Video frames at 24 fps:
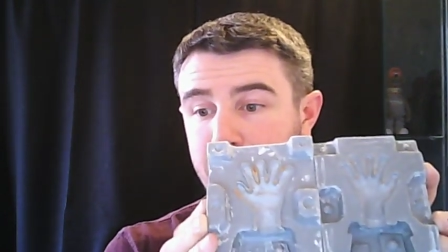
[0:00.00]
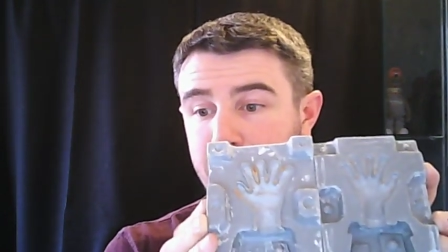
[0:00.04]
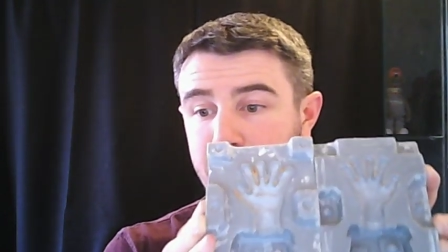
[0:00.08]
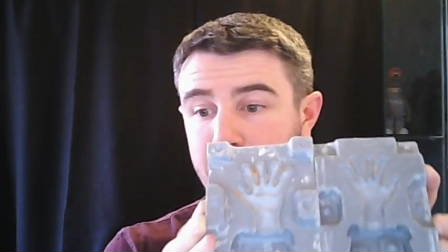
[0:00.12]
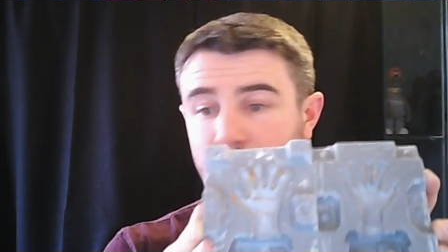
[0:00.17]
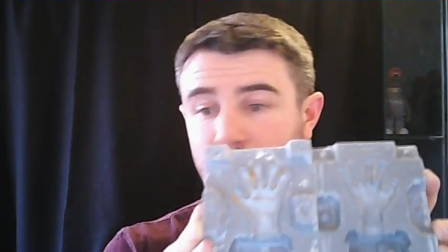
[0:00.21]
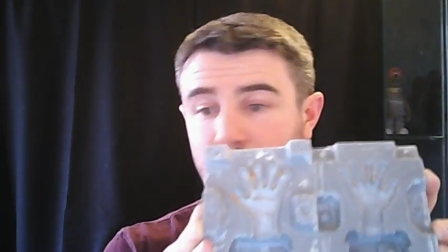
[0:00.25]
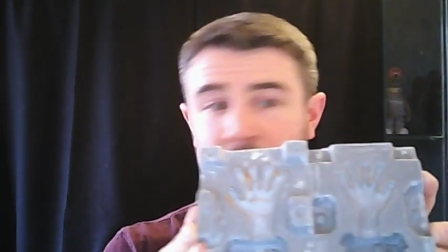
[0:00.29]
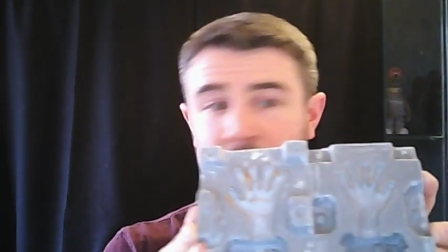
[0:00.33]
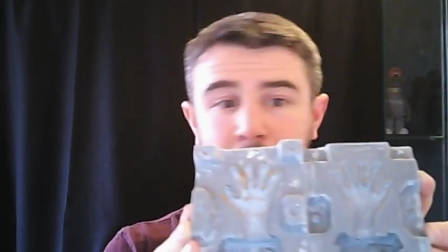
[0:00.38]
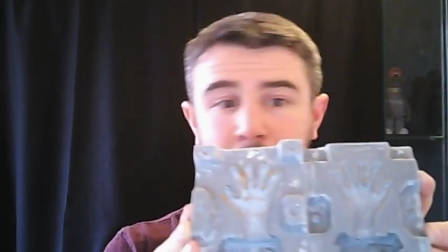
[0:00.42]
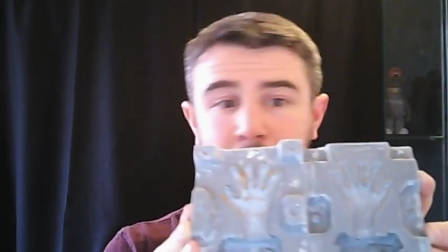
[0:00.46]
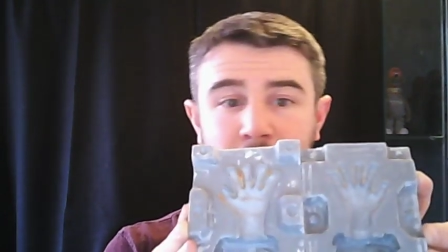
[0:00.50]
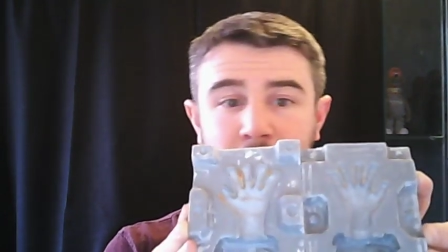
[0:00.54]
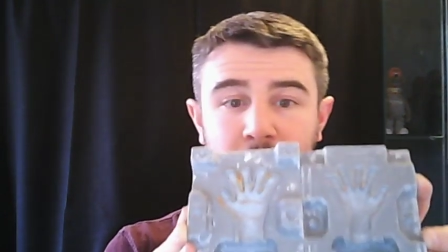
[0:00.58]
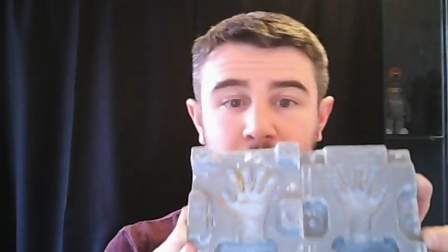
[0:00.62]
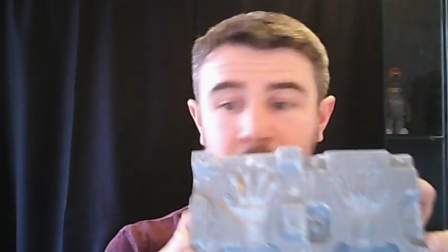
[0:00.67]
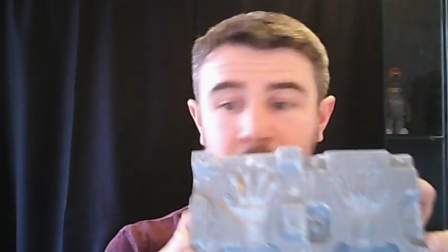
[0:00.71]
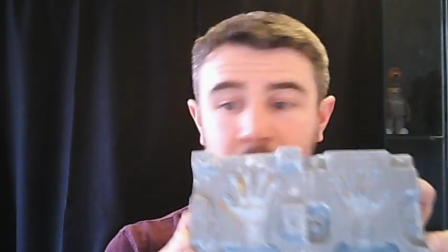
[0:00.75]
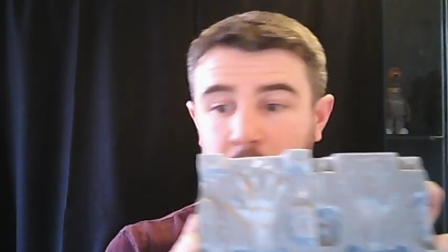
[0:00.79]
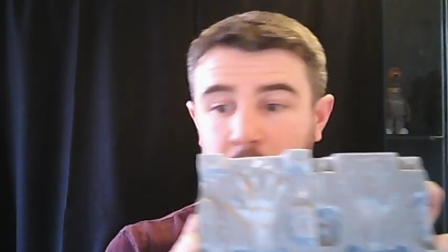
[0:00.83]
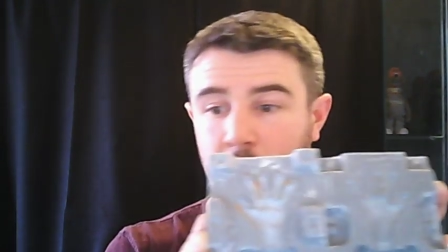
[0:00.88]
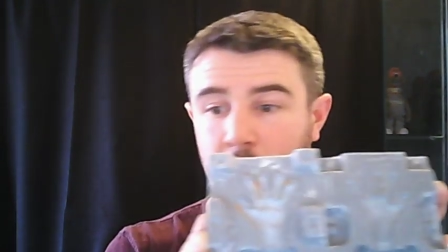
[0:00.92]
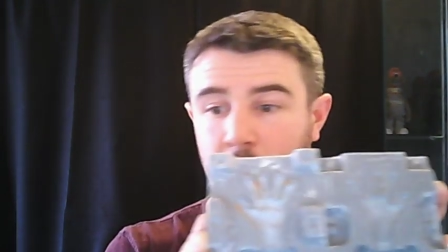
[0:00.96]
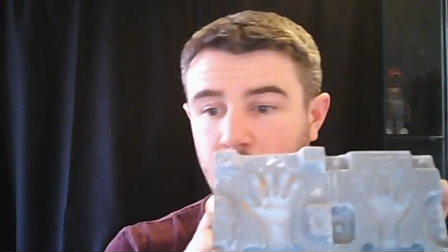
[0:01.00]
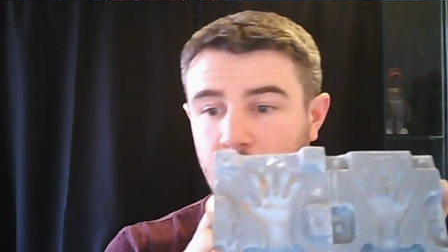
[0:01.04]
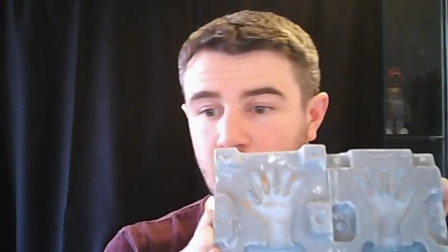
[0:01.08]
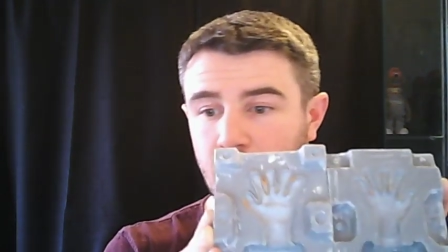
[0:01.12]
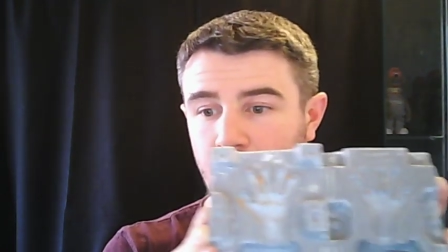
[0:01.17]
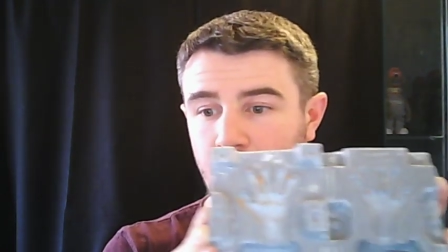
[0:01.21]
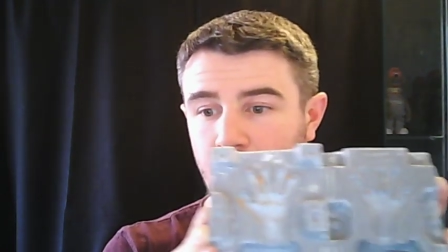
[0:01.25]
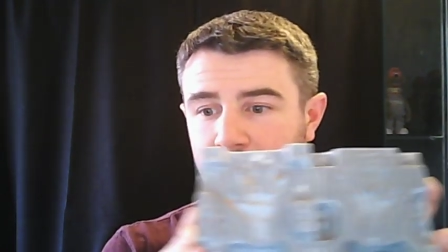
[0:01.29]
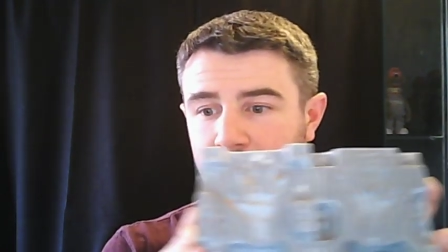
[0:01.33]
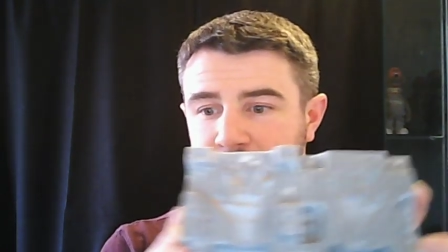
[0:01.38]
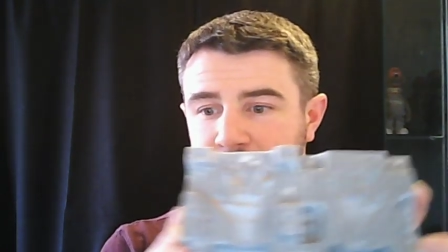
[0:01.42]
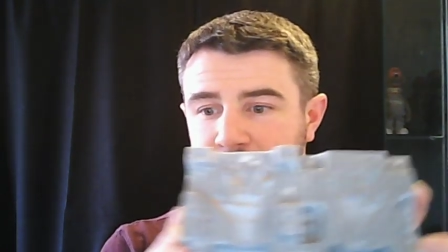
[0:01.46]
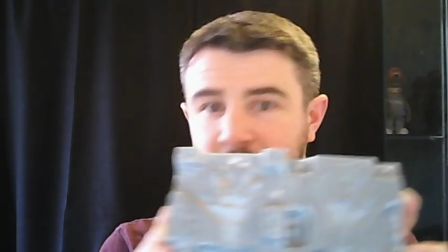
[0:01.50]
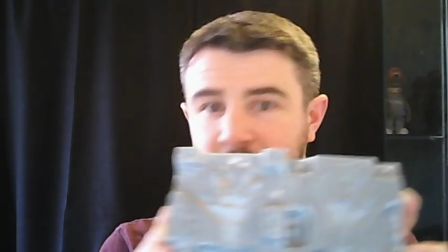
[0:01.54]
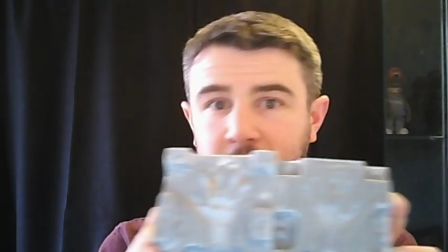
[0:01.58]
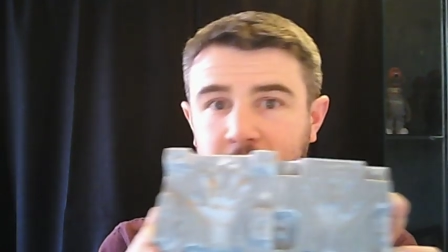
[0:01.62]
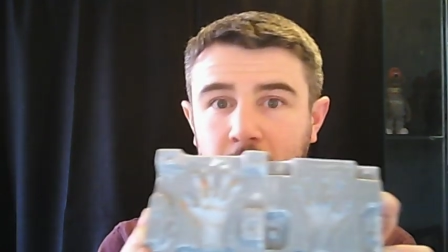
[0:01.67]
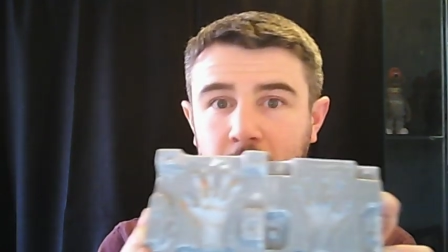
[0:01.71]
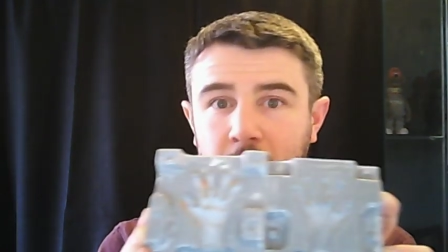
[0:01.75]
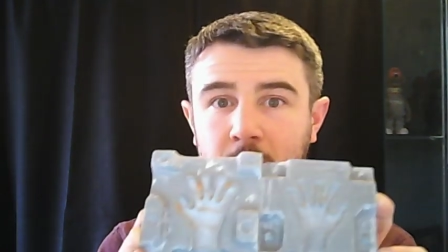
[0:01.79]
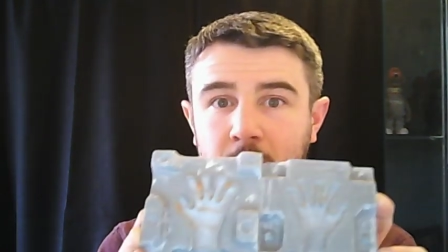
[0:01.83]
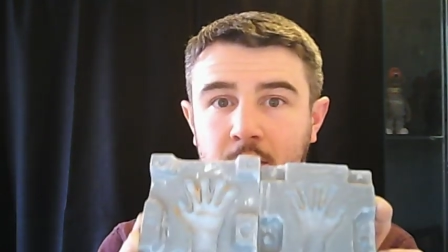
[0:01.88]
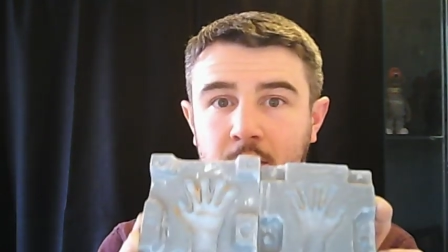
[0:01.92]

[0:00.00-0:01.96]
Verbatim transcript: Mini-Me right here.